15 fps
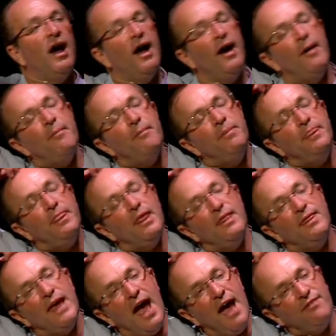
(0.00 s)
Um,
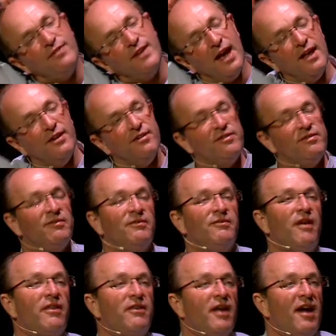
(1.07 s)
the Afghans
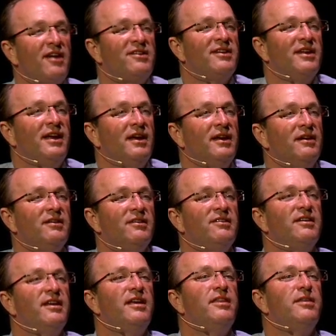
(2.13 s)
rather nicely
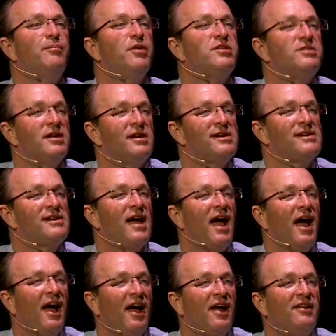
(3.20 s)
see the British
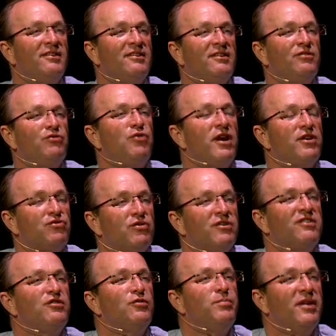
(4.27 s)
as
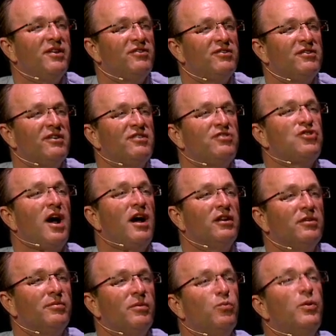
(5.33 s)
treacherous, duplicitous,
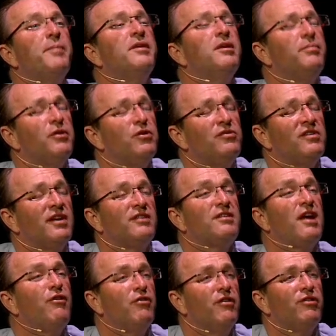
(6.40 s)
child, women abusing
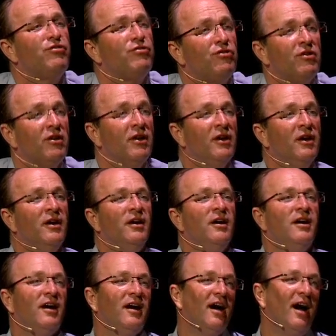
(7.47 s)
terrorists.
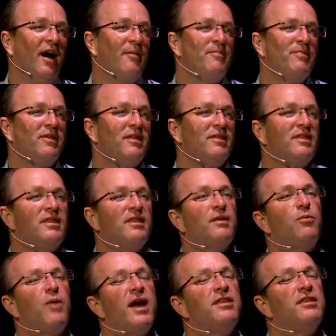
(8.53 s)
Um,
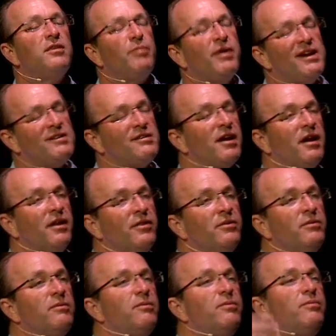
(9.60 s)
the way that the British
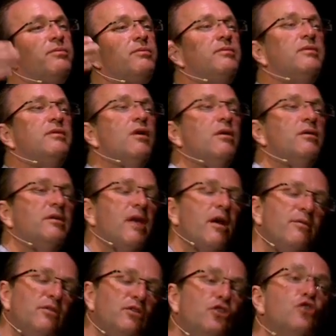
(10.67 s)
turn, you
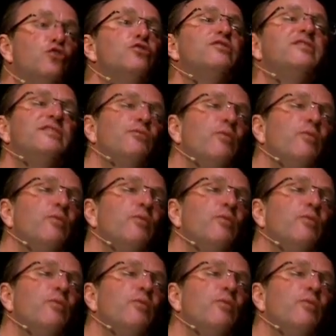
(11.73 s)
know, use